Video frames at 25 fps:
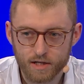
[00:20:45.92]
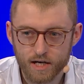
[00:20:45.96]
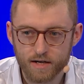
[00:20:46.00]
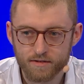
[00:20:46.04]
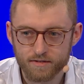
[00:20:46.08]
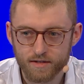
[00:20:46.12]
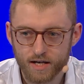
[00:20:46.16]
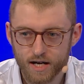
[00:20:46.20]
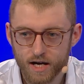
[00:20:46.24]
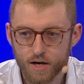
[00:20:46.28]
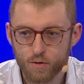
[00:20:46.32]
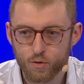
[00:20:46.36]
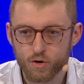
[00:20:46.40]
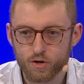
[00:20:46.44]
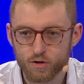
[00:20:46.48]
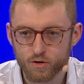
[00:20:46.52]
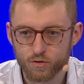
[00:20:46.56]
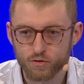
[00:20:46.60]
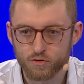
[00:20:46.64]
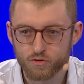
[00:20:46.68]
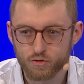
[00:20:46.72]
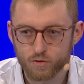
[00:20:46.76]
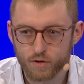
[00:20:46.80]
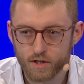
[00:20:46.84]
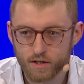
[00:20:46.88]
as our
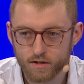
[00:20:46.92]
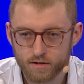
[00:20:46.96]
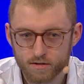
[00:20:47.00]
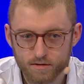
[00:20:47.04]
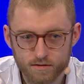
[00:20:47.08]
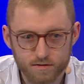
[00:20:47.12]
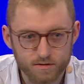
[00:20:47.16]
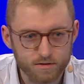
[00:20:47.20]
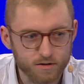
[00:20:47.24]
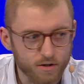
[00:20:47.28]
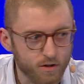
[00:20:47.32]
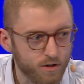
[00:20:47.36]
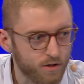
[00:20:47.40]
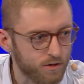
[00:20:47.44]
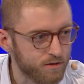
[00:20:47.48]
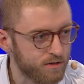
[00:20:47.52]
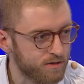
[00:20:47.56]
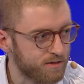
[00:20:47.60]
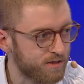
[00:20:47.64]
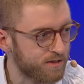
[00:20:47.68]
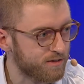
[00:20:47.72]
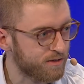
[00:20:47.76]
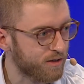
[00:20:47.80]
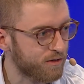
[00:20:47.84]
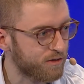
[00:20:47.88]
constraint. So
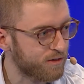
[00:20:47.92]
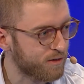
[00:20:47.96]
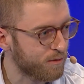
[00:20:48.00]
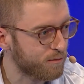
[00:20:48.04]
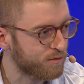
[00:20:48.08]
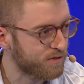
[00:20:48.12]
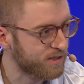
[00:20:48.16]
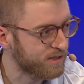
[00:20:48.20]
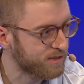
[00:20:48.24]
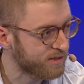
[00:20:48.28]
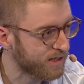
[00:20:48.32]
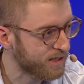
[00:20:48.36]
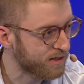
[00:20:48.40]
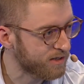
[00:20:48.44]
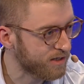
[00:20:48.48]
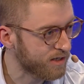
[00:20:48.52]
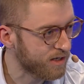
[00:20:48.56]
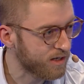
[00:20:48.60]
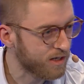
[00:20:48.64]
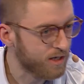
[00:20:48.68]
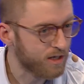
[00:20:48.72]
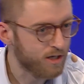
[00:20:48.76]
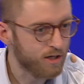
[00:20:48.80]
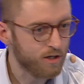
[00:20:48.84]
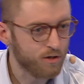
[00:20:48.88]
this is not something
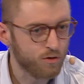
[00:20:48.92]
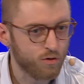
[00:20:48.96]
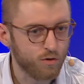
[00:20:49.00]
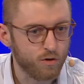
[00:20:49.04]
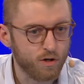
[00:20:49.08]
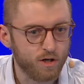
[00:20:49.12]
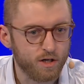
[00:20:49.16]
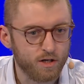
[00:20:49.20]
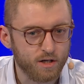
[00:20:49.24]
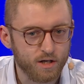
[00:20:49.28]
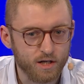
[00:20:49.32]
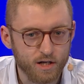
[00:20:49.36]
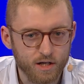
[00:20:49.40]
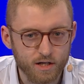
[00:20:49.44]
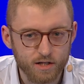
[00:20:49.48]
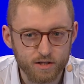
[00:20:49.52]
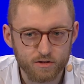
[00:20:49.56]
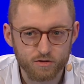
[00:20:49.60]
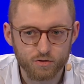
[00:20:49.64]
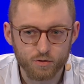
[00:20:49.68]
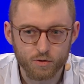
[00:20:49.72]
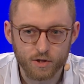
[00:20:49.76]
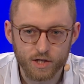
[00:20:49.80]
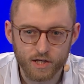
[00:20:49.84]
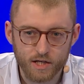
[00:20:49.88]
that Google
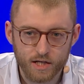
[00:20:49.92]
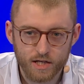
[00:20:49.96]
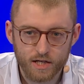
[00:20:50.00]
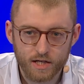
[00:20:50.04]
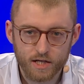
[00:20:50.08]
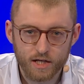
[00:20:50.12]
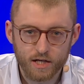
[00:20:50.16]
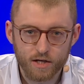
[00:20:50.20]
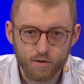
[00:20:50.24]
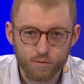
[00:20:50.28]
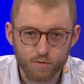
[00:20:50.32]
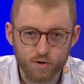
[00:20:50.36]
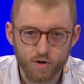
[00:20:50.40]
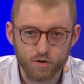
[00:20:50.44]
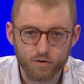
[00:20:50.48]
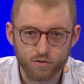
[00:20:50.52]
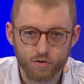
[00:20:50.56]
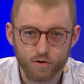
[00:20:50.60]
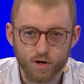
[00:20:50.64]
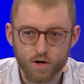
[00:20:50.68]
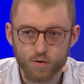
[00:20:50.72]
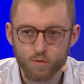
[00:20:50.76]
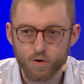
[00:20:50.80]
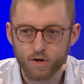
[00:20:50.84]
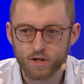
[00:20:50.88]
is doing. We
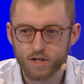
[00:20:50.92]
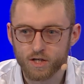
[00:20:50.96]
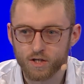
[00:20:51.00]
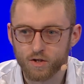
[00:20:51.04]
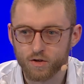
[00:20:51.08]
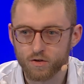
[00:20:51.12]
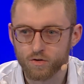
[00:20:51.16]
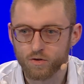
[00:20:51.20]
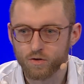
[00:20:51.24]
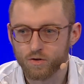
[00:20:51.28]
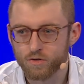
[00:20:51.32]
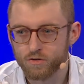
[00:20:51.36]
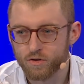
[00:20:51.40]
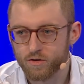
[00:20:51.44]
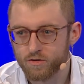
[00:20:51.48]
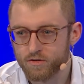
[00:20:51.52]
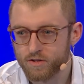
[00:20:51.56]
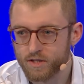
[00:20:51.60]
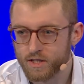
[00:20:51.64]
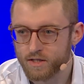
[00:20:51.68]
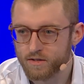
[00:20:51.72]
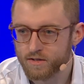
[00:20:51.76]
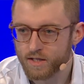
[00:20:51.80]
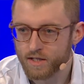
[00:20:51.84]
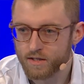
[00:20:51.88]
also are working on other
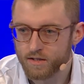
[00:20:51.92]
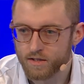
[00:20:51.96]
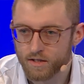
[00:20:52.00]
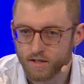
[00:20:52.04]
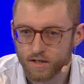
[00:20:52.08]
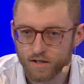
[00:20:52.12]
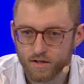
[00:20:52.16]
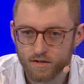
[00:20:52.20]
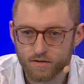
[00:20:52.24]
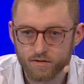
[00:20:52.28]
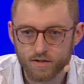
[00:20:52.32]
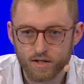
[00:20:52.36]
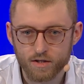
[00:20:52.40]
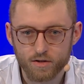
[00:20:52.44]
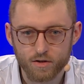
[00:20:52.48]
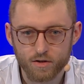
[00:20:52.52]
things that they